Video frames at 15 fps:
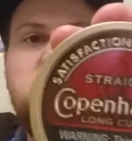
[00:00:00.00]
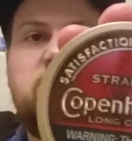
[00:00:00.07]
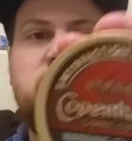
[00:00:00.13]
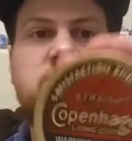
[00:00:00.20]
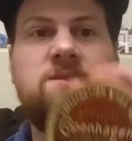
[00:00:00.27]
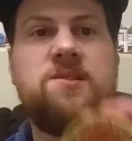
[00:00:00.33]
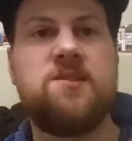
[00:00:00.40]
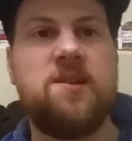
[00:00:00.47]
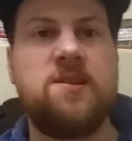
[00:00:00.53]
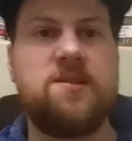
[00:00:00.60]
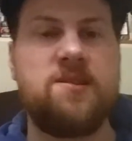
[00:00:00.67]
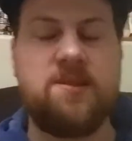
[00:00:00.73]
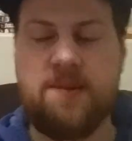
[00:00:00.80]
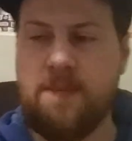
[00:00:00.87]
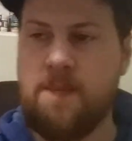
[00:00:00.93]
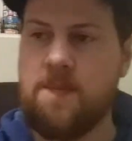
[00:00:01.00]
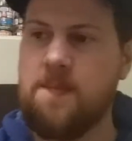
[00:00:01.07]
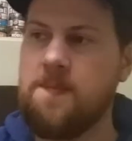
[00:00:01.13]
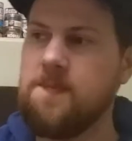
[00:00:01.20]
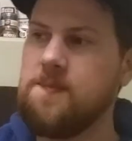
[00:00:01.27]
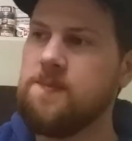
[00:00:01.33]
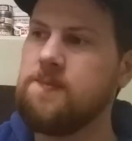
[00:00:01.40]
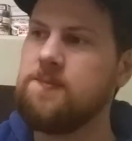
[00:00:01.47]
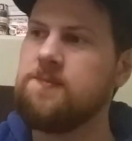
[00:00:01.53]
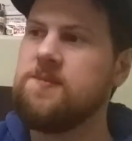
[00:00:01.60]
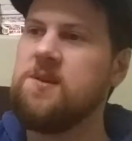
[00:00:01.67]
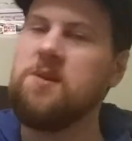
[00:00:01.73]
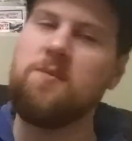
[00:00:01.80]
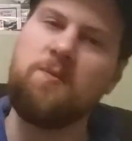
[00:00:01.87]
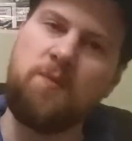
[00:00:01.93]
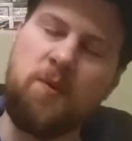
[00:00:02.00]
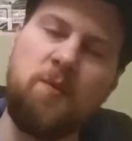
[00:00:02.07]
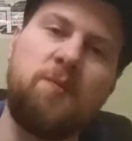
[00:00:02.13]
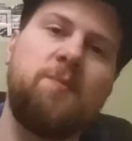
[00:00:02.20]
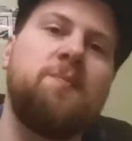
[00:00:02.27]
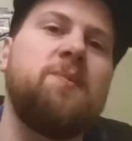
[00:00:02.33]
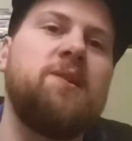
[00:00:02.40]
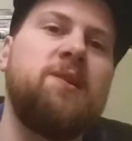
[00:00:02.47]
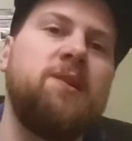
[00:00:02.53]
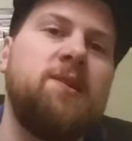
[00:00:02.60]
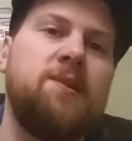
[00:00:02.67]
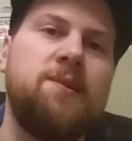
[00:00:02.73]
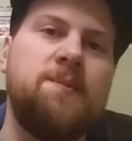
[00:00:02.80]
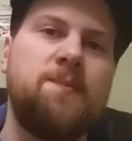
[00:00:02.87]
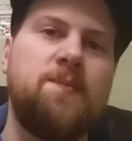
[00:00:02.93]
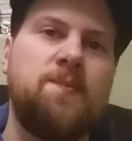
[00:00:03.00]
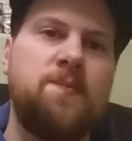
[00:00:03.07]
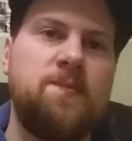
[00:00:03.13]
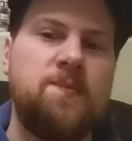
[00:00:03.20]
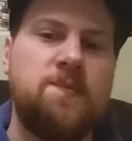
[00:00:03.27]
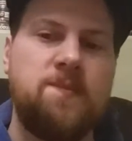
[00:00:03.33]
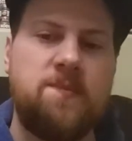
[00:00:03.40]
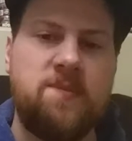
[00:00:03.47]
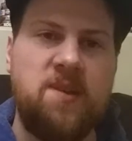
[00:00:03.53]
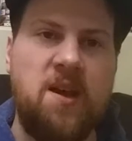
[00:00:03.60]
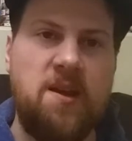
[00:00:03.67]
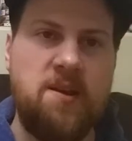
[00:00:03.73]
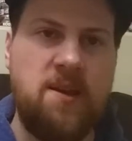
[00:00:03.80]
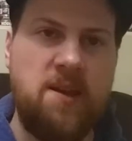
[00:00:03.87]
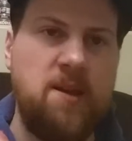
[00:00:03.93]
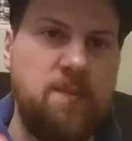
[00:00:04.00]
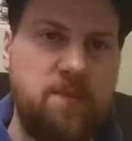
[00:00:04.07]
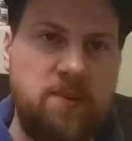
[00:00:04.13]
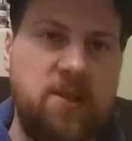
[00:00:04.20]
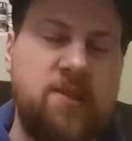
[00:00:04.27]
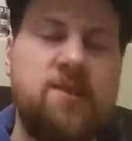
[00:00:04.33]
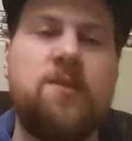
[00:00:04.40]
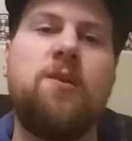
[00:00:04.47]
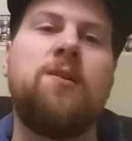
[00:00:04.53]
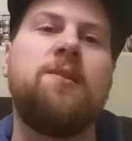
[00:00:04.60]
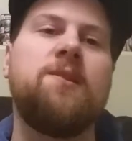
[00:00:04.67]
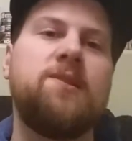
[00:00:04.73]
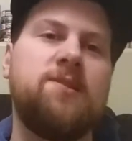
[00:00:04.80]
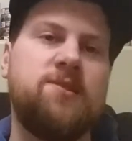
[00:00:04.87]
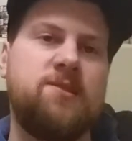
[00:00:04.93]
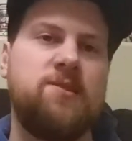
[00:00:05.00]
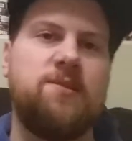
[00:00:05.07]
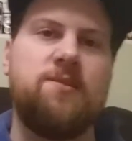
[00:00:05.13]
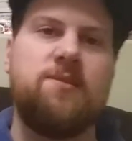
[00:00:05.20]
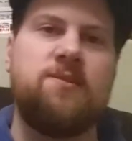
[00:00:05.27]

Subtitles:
It's just, it won't be an 8. Let's call this,